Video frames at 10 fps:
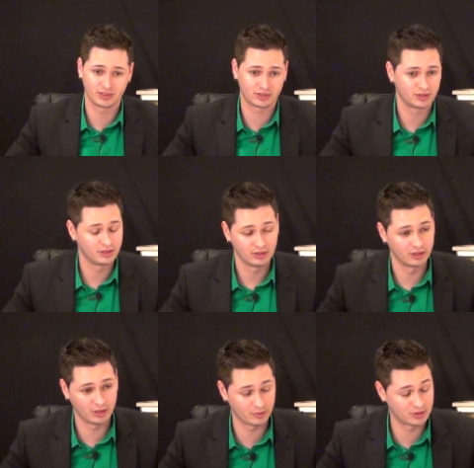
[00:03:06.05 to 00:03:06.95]
It's,
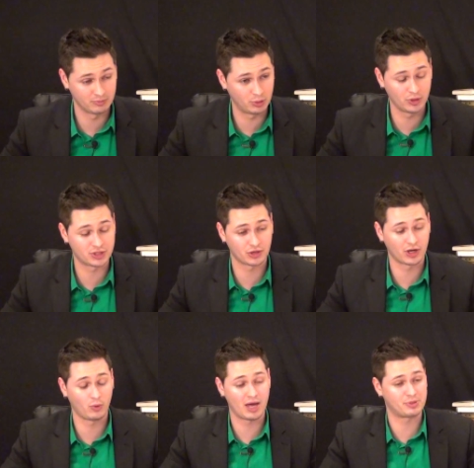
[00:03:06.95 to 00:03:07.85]
you know, the Buddhists are
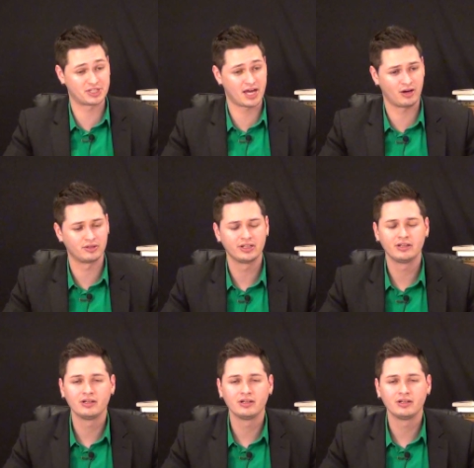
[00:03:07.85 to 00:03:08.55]
going to wipe us out.